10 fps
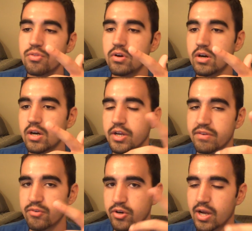on your
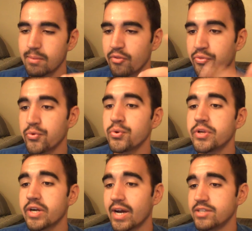phone or iPod through
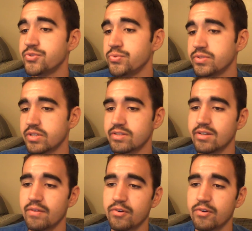your iTunes itself.